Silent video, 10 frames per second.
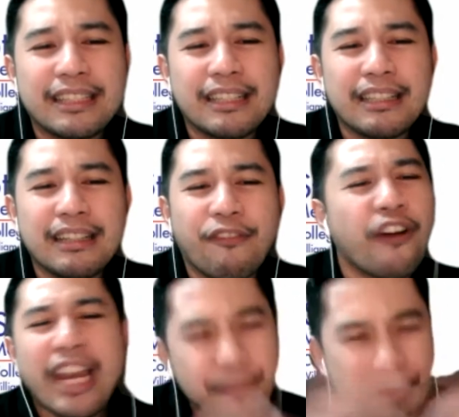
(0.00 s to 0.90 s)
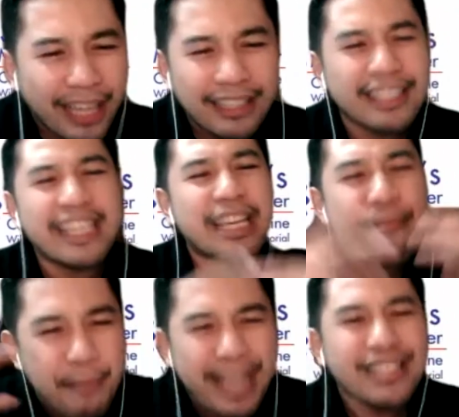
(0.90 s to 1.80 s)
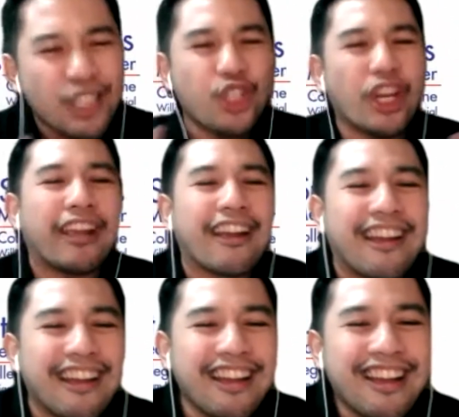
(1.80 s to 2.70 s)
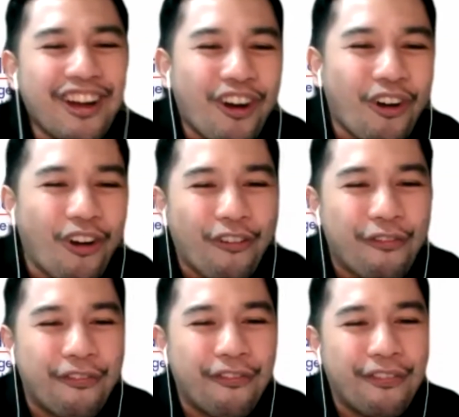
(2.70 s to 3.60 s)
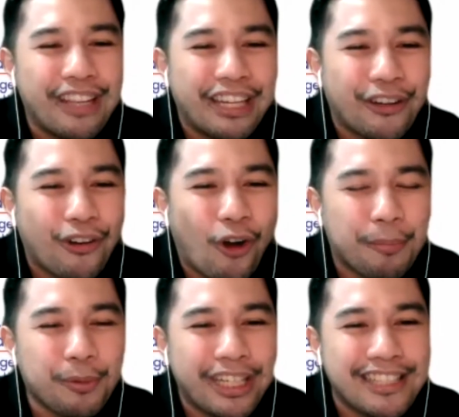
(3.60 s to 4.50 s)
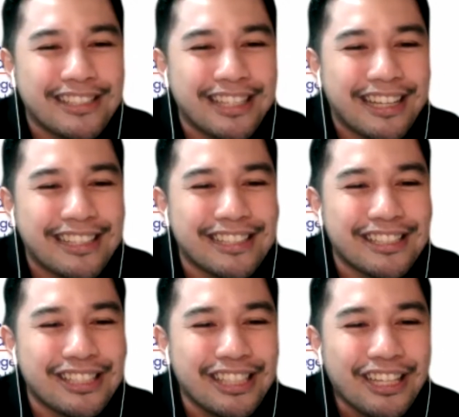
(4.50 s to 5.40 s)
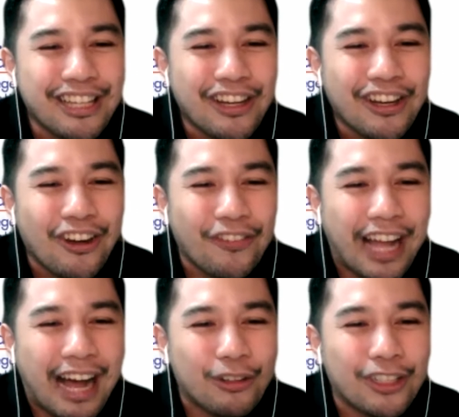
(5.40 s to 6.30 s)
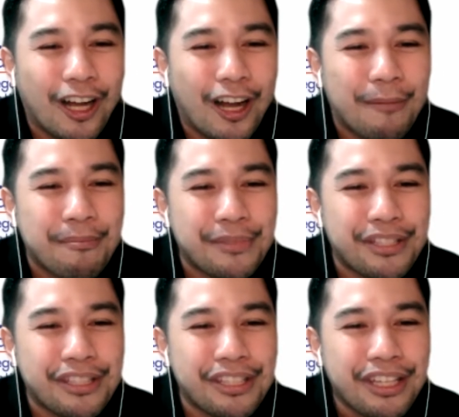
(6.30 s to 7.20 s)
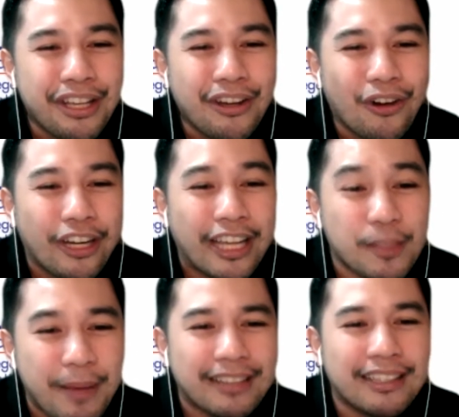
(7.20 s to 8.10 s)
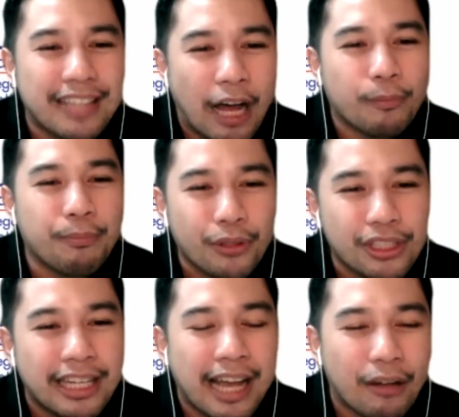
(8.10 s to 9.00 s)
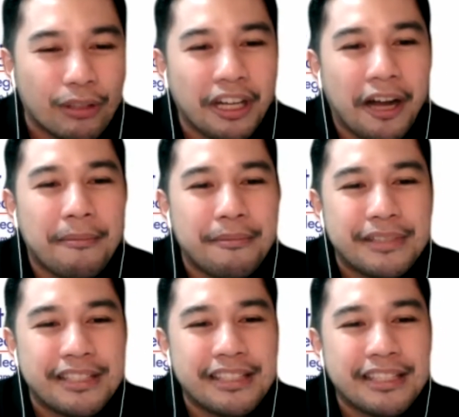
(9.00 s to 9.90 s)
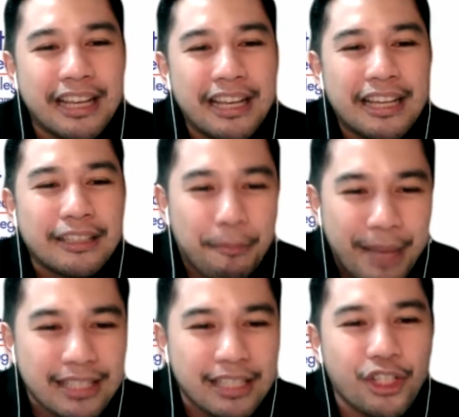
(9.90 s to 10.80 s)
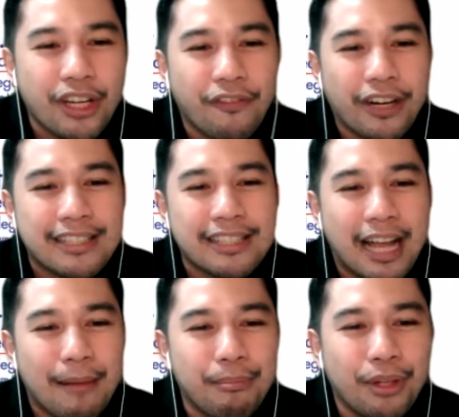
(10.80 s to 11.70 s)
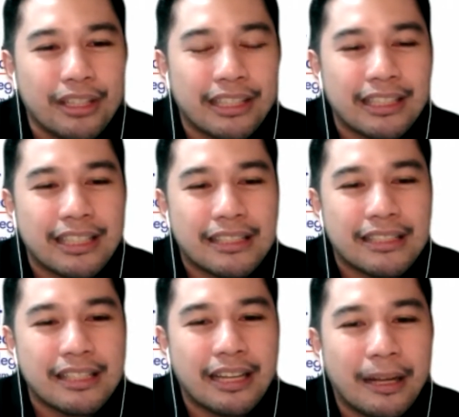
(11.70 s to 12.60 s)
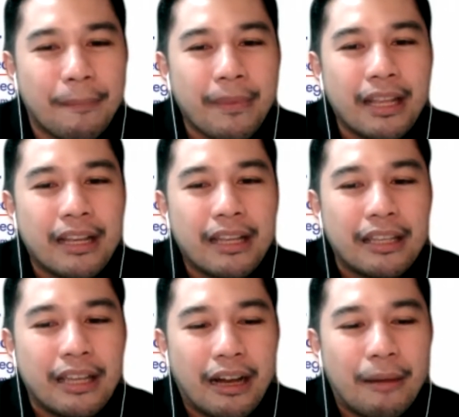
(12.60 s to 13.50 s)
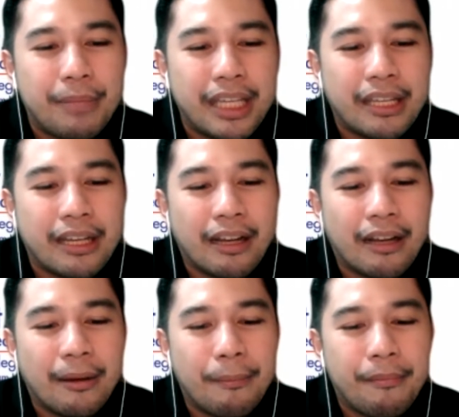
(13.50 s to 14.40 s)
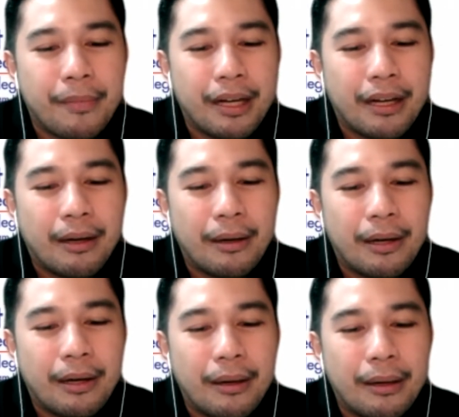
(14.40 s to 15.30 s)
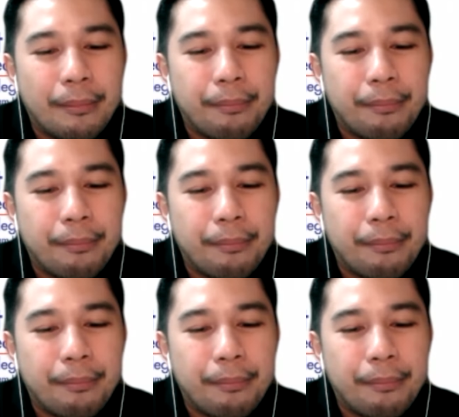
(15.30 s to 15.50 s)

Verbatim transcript: the the framing, the key messaging of you know COP26 of the outcomes or the expected outputs and outcomes the messaging, for example, that is uh, uh, being um, uh,